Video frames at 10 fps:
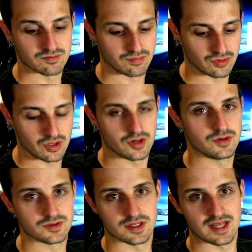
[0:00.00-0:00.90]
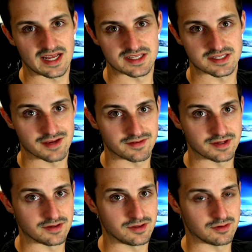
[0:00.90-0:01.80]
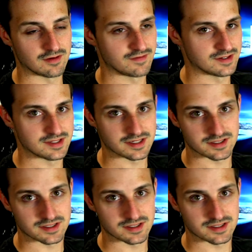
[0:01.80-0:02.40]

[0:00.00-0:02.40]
blows the 970 doing PhysX